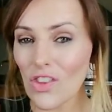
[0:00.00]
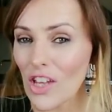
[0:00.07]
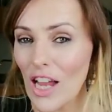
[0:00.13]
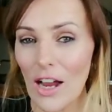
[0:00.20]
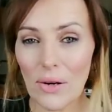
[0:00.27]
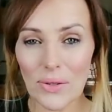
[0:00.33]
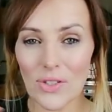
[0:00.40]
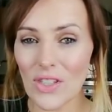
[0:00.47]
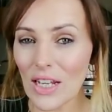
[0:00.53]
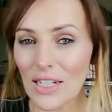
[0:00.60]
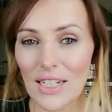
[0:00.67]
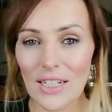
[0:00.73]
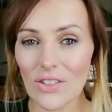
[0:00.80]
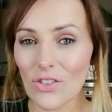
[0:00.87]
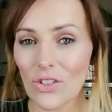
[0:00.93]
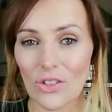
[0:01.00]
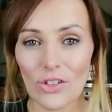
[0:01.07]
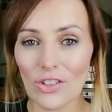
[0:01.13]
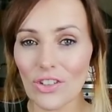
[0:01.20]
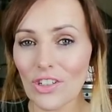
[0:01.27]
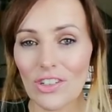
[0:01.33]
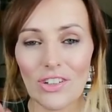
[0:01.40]
the hours that needs
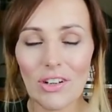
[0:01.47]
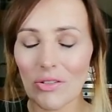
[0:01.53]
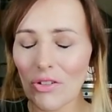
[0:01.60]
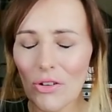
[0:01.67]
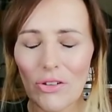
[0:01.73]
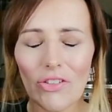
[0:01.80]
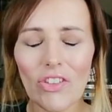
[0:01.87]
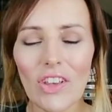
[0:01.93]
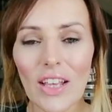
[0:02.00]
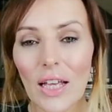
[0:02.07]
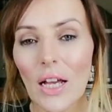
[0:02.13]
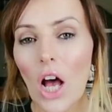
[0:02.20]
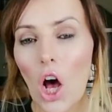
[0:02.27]
cooking and the whole thing,